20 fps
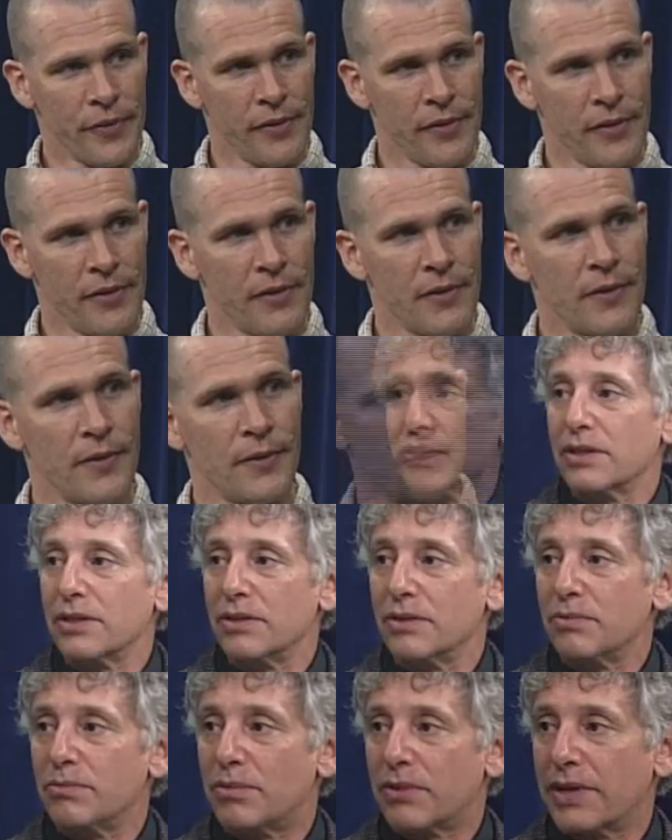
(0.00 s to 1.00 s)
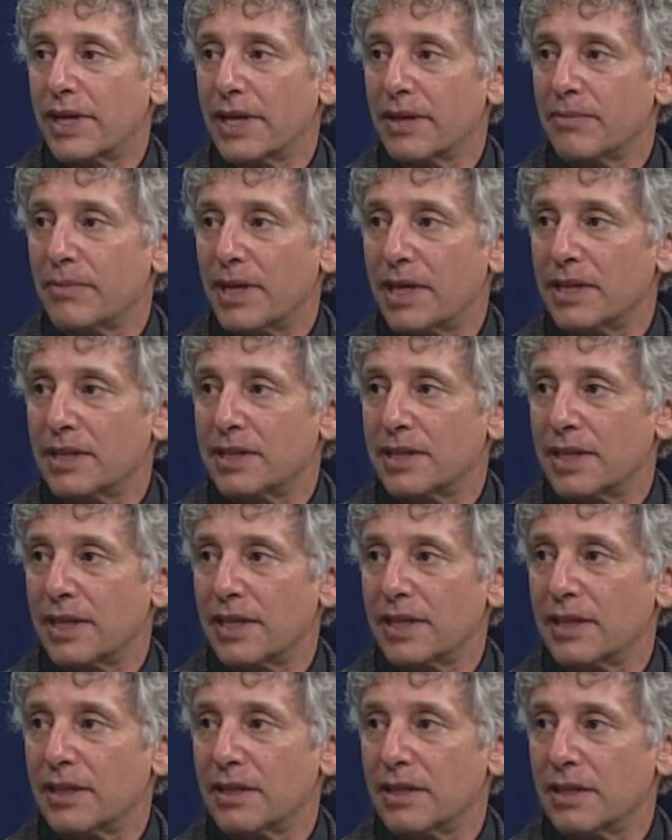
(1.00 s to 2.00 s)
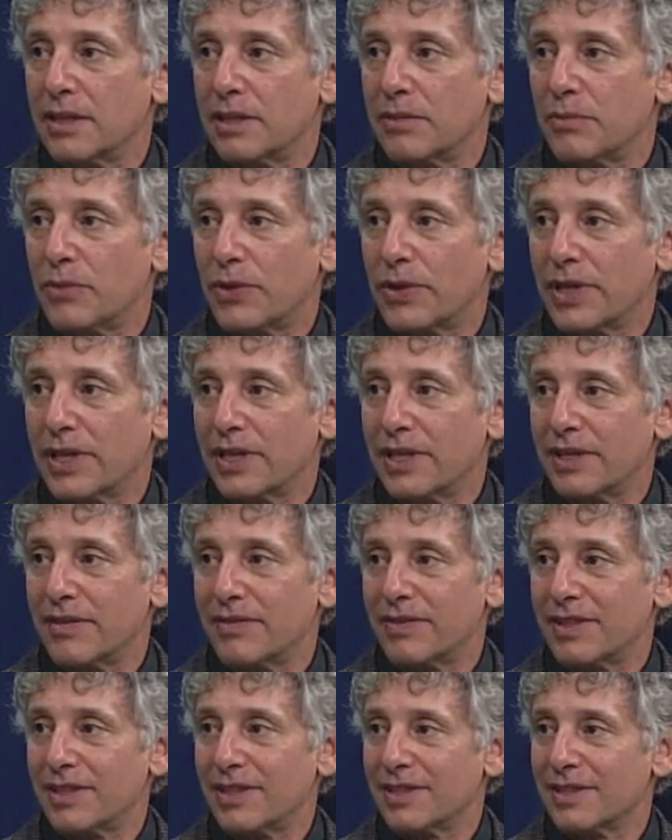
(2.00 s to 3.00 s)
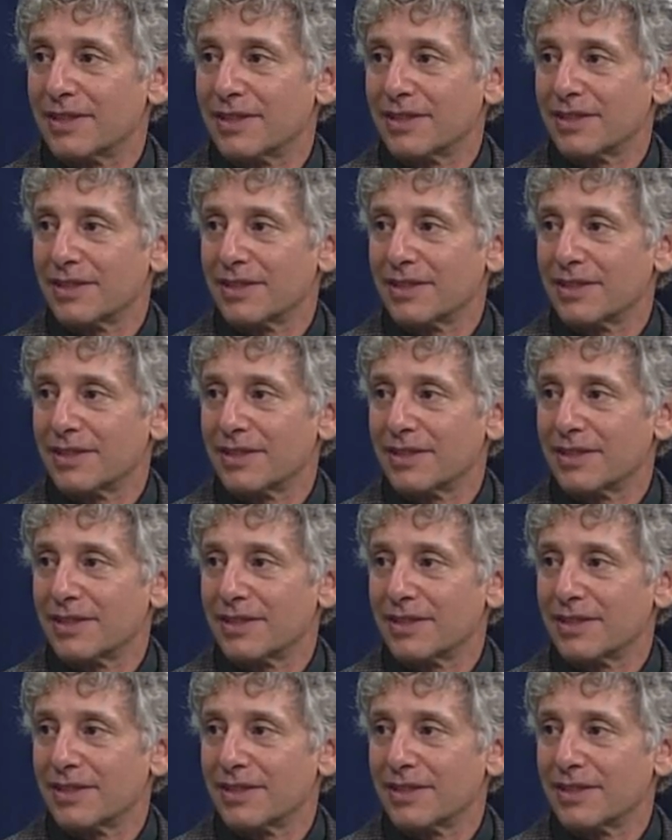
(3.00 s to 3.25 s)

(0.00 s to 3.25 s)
And how long do you pray and meditate in the morning and evening?